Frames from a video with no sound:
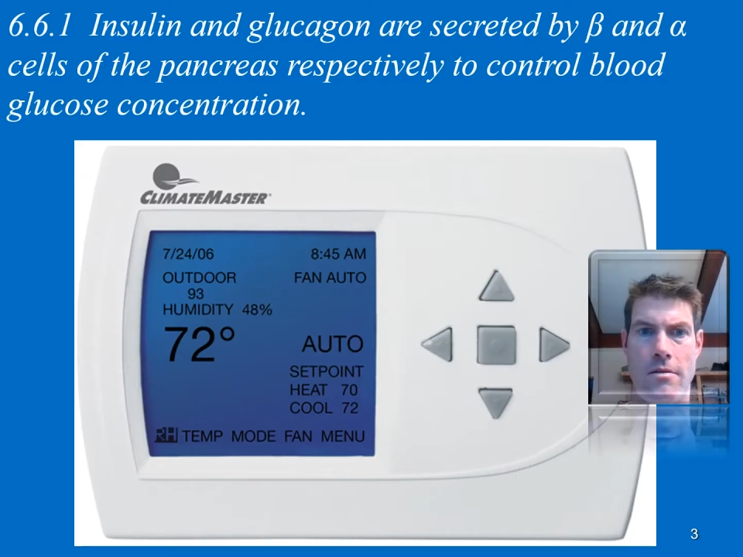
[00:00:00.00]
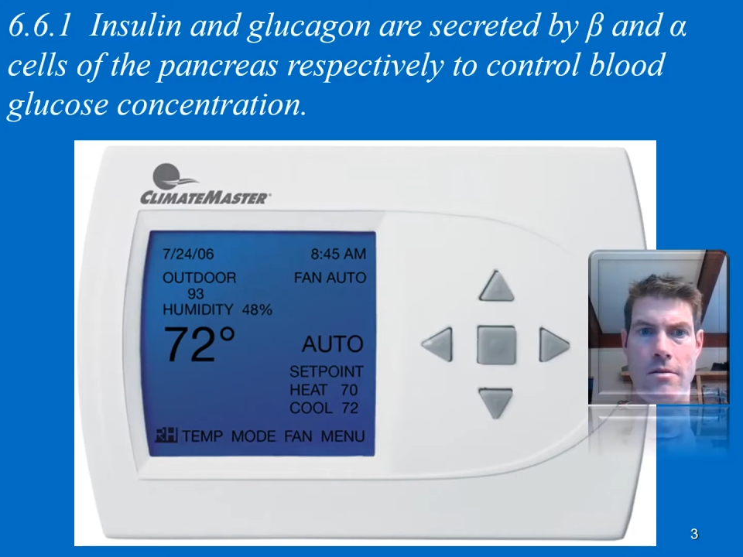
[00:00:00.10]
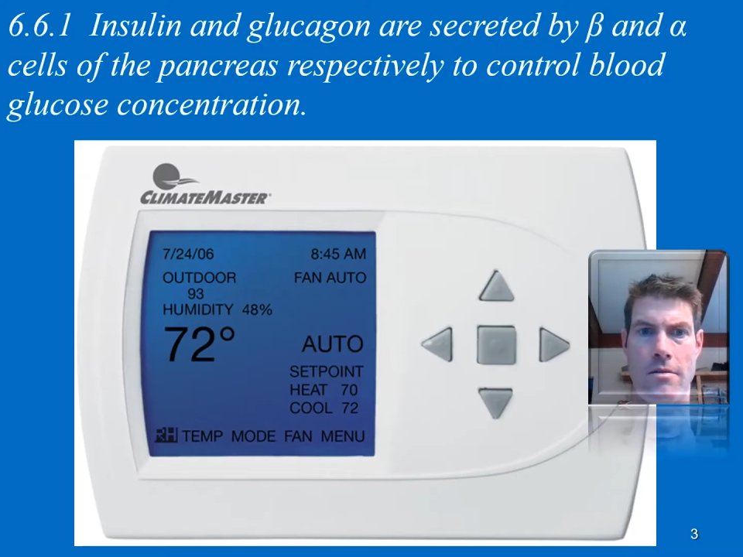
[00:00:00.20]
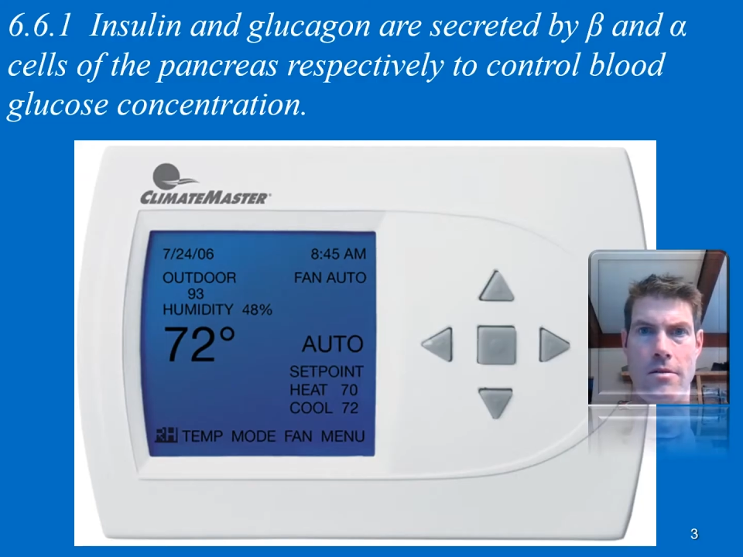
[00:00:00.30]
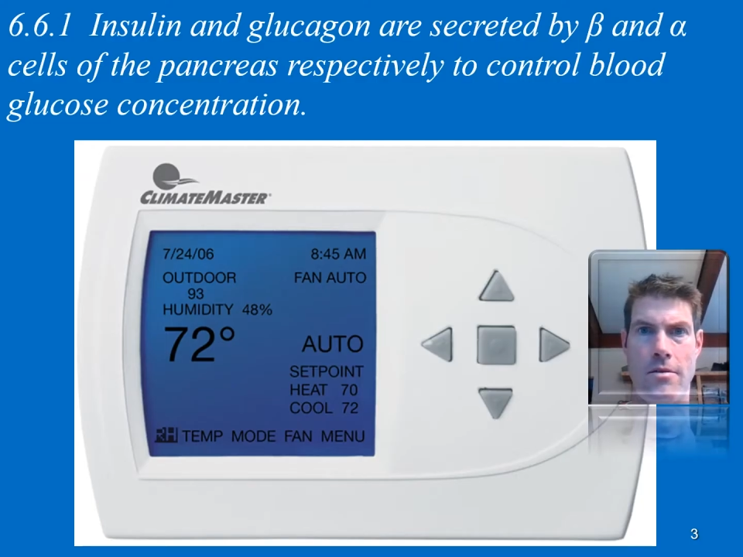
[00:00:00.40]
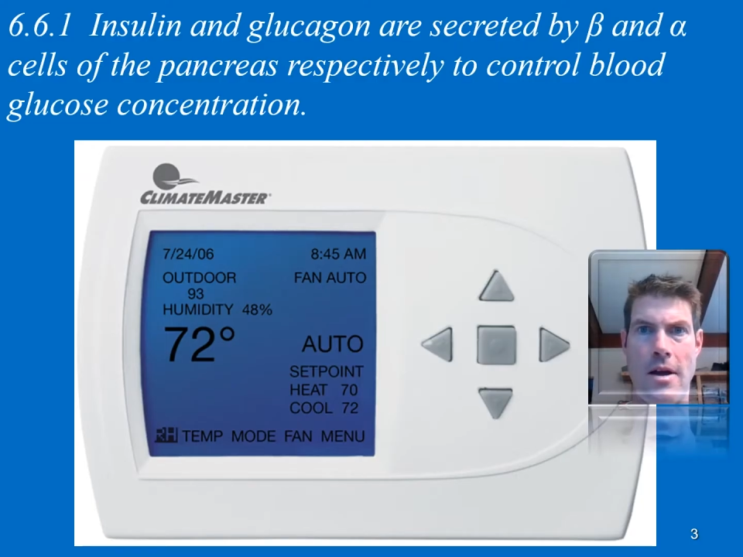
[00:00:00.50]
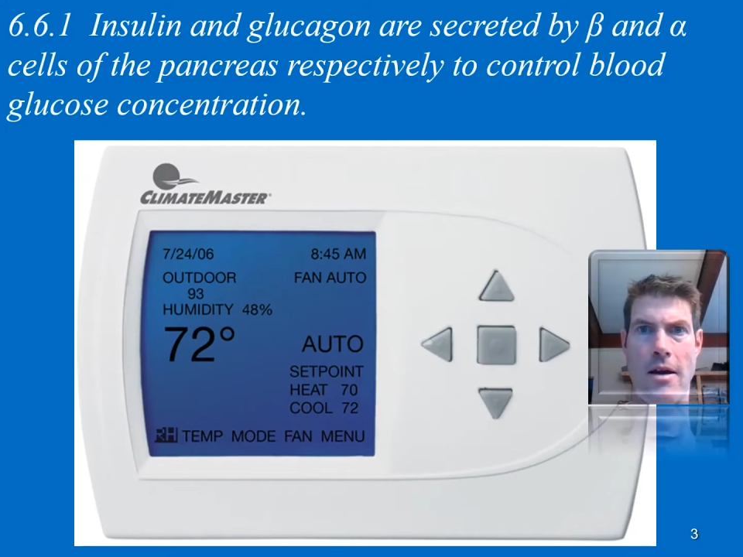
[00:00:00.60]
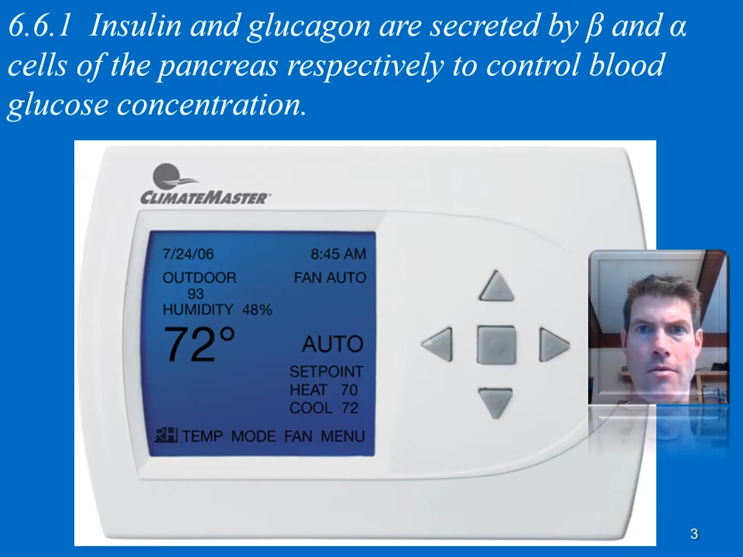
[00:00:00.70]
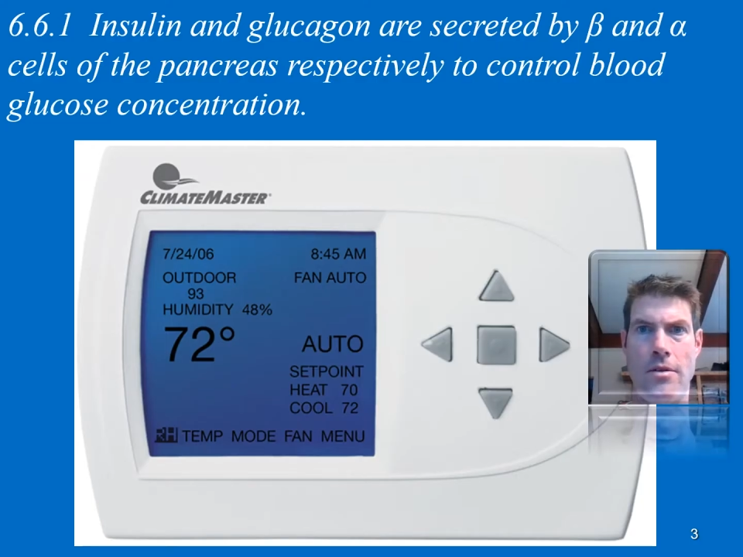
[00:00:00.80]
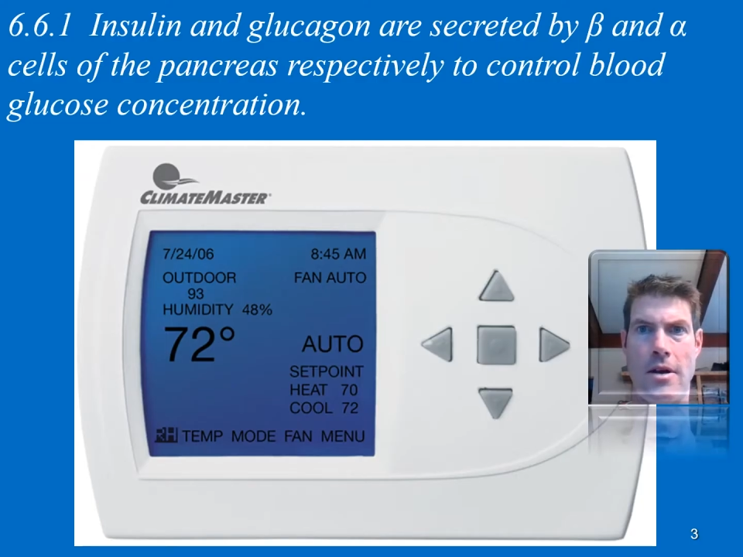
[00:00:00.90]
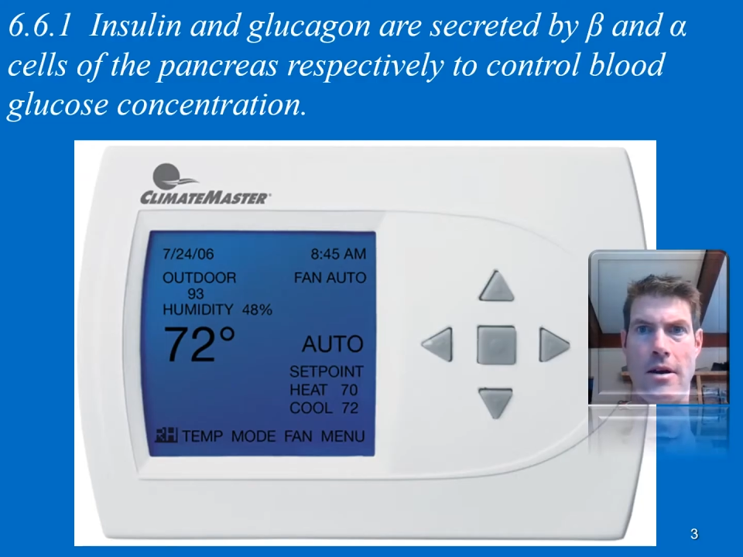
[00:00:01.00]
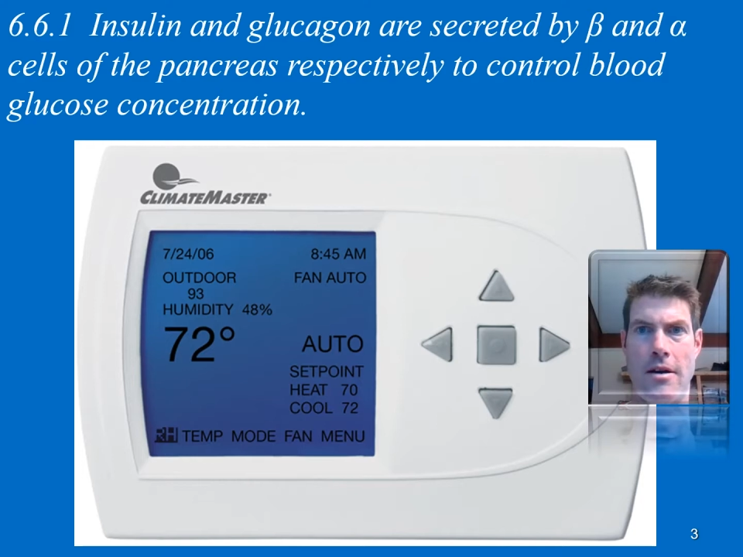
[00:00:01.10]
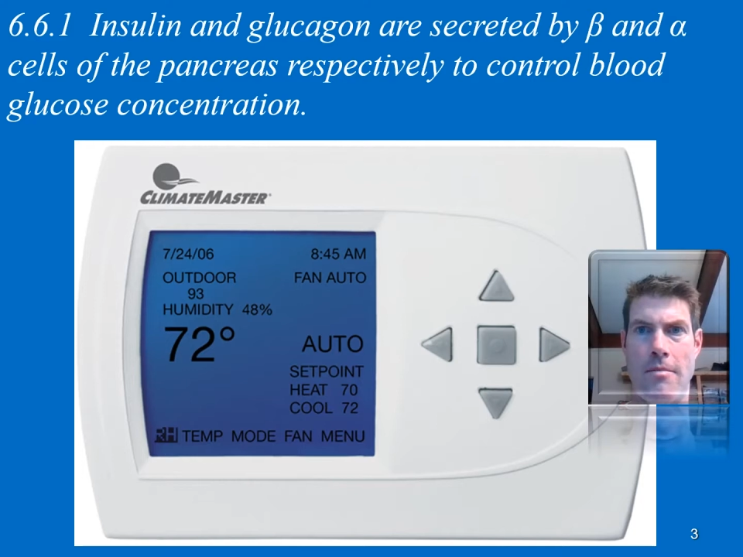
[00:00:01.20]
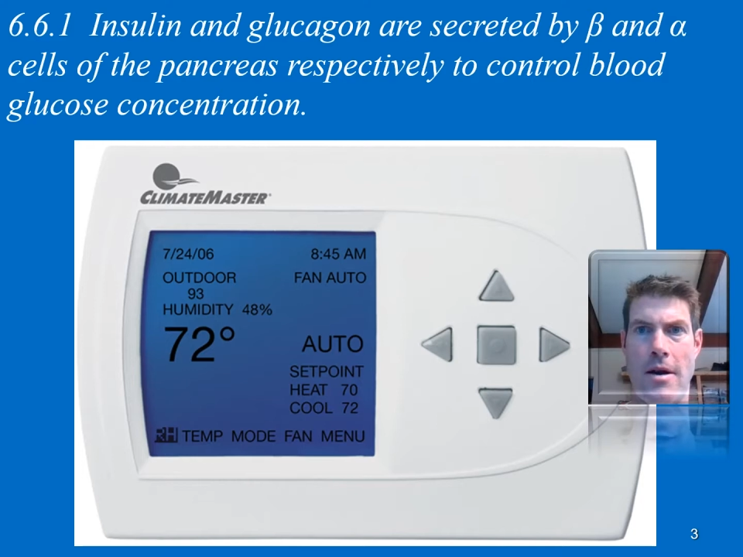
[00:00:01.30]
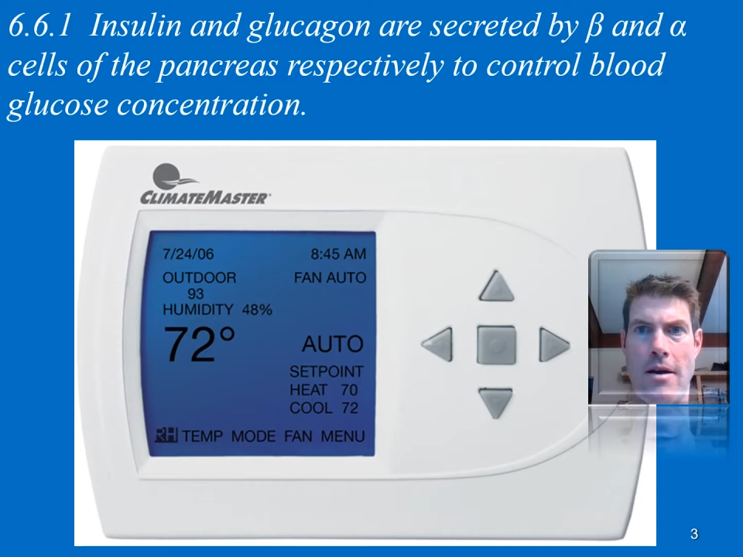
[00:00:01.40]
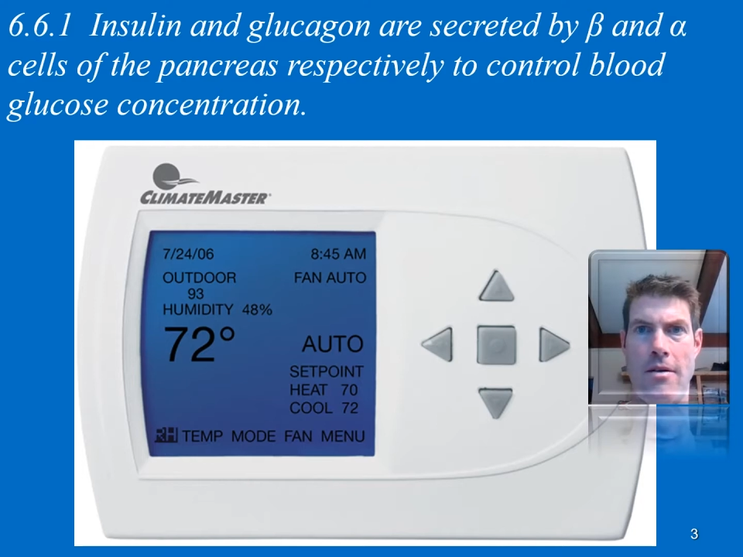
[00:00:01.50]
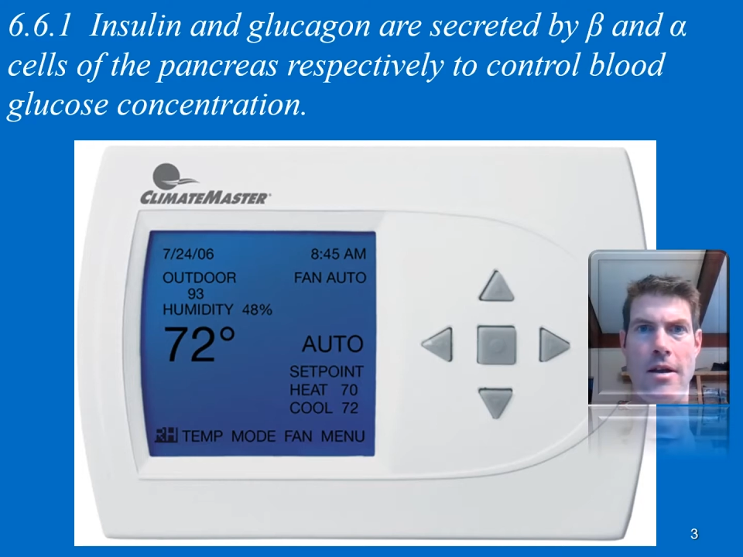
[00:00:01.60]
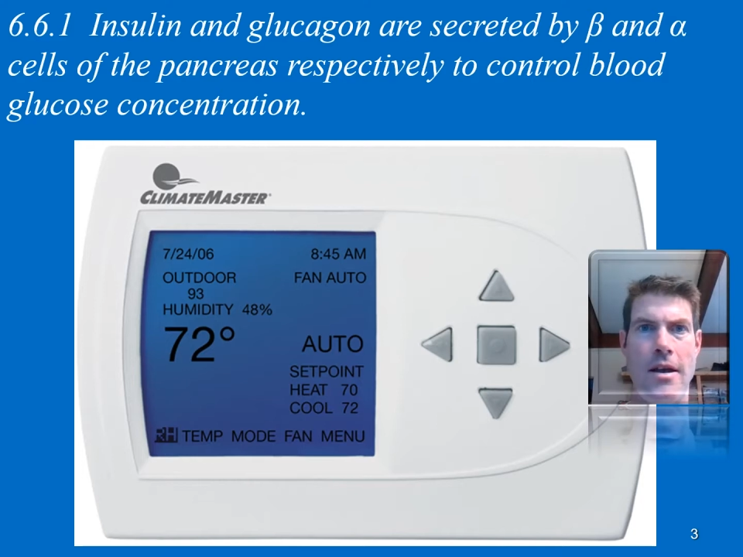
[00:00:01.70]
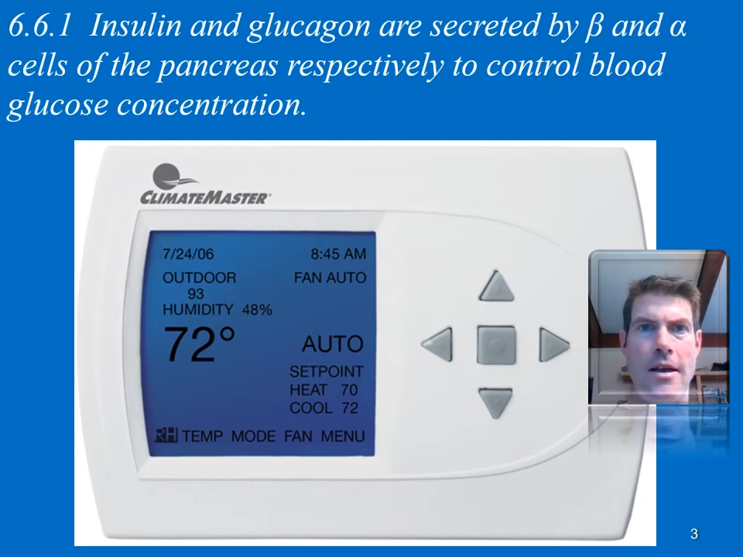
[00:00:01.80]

So now we'll talk about